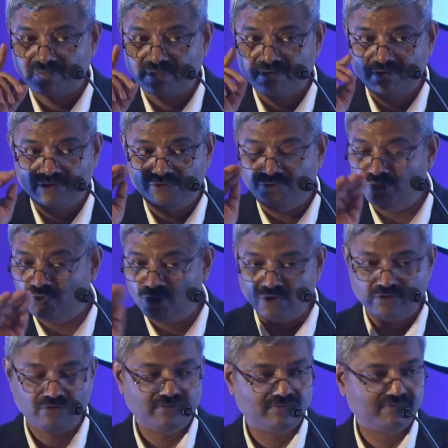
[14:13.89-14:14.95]

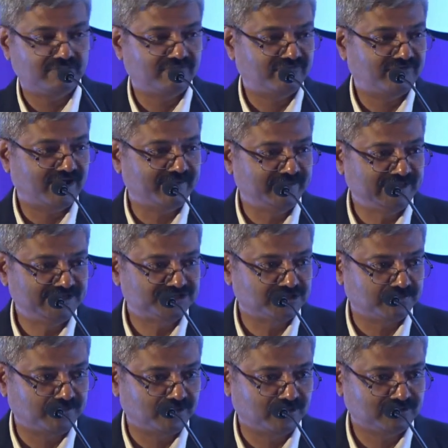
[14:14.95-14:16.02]
no family
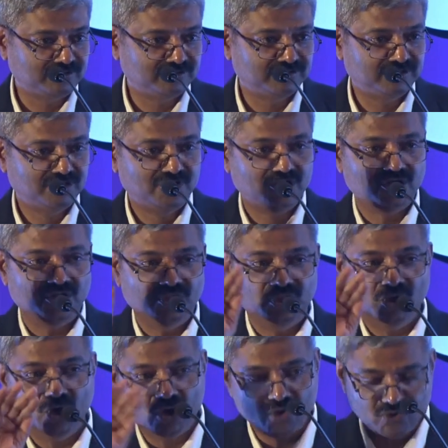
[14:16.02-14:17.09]
support,
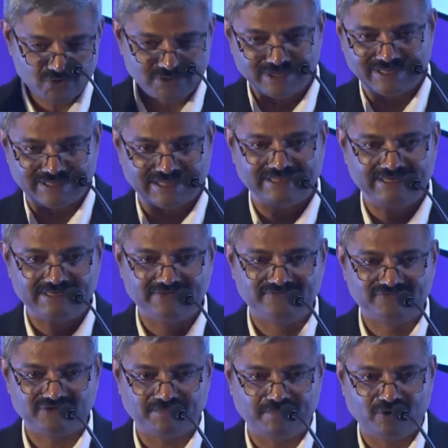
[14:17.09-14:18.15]
no relative
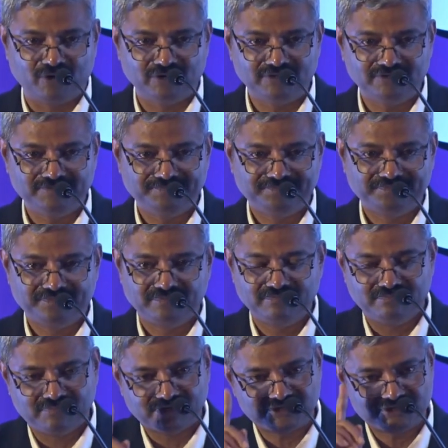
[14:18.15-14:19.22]
support,
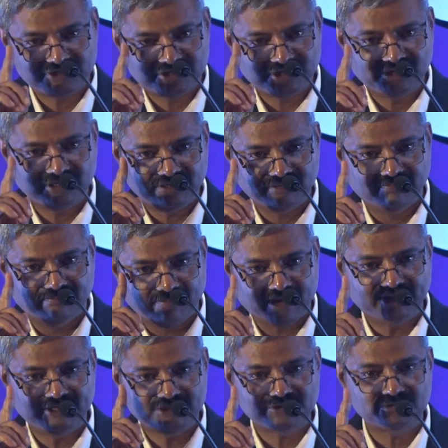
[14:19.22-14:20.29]
but she
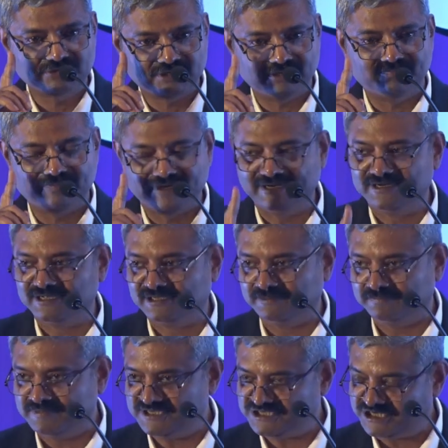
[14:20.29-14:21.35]
managed to complete her
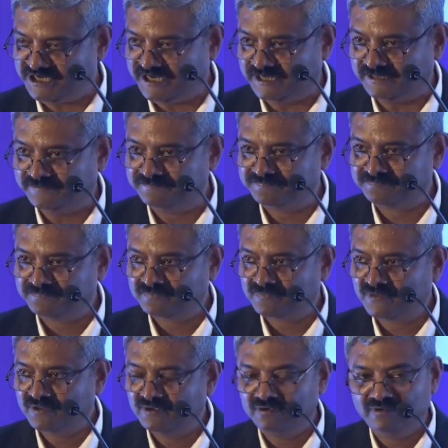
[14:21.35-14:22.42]
BCA
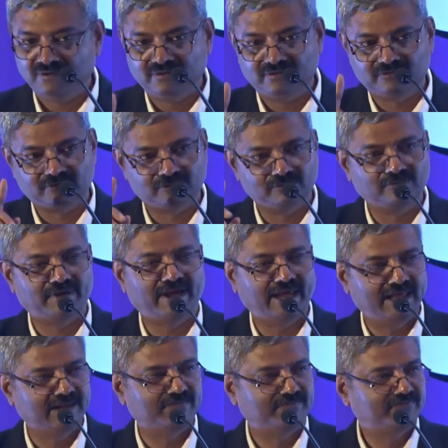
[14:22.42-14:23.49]
through
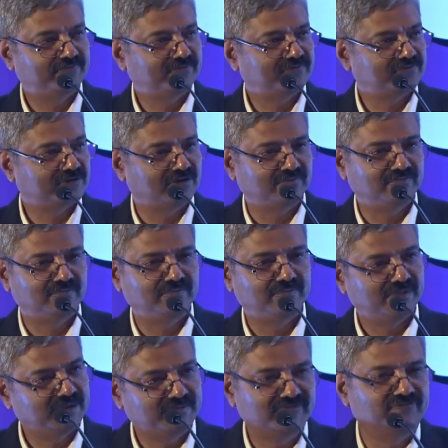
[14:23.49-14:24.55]
help from
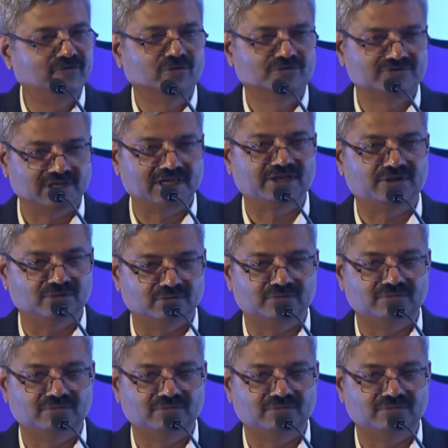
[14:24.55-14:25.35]
maybe folks like you,